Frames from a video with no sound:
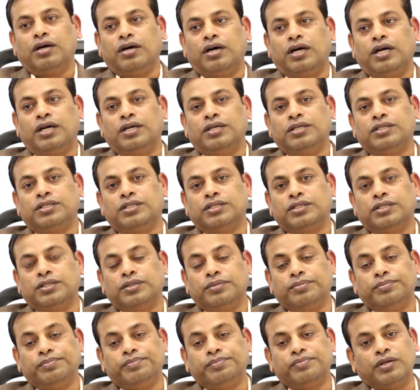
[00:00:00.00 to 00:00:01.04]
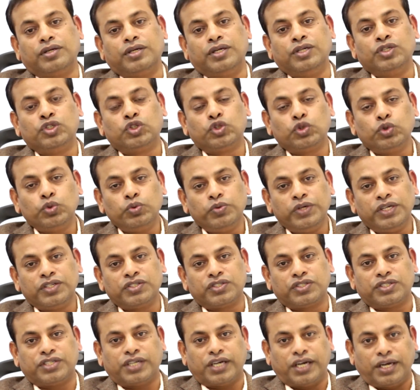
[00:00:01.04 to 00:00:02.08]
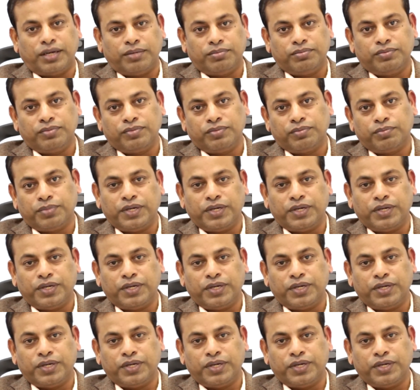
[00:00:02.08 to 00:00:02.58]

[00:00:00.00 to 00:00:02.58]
And uh, in two weeks time,